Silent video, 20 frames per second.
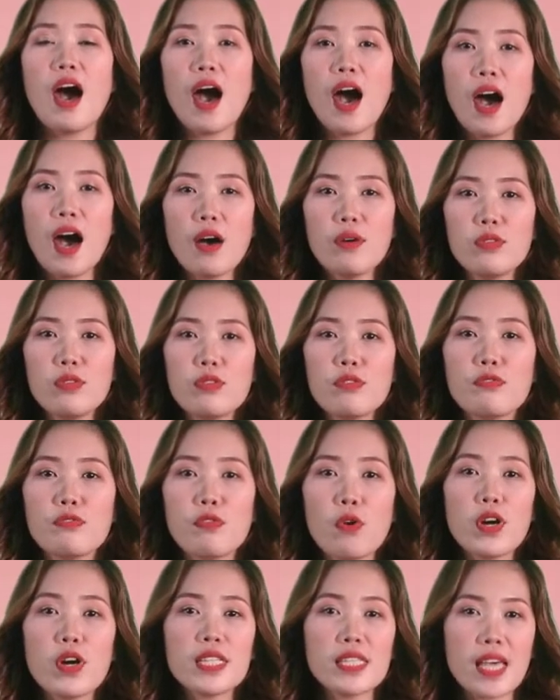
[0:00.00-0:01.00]
How do
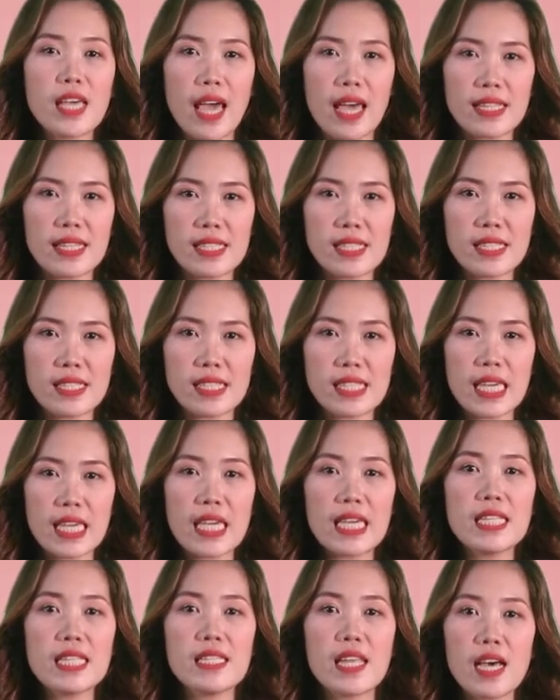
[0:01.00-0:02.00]
4 tenths
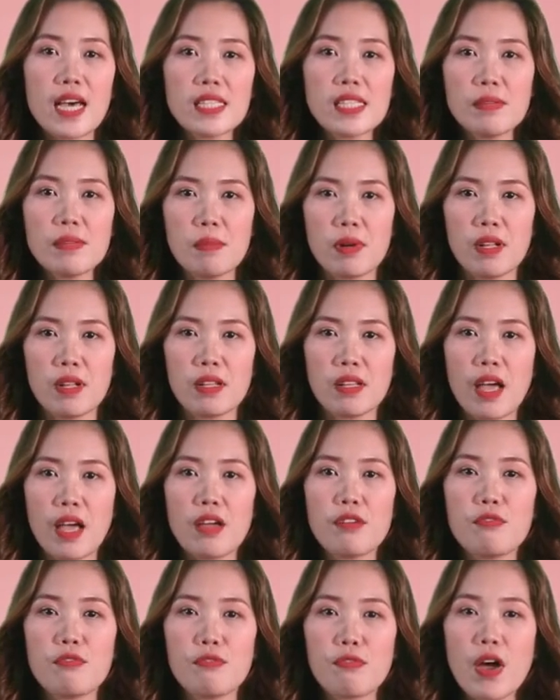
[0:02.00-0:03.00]
in decimal
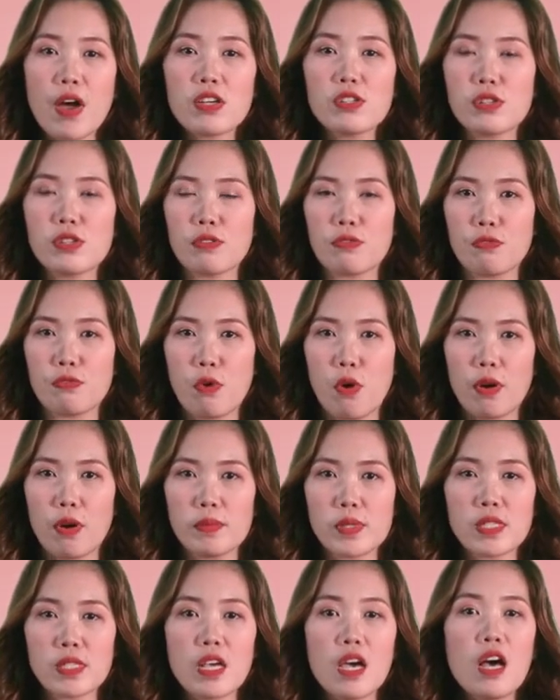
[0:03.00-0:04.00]
and fraction
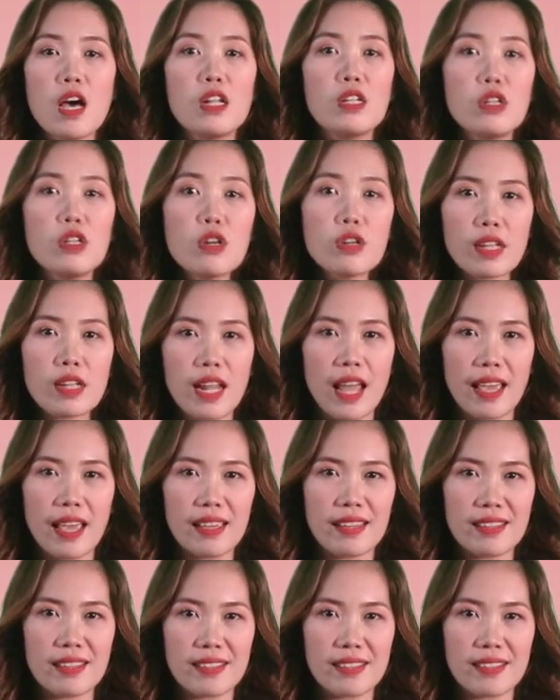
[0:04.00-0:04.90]
forms look like?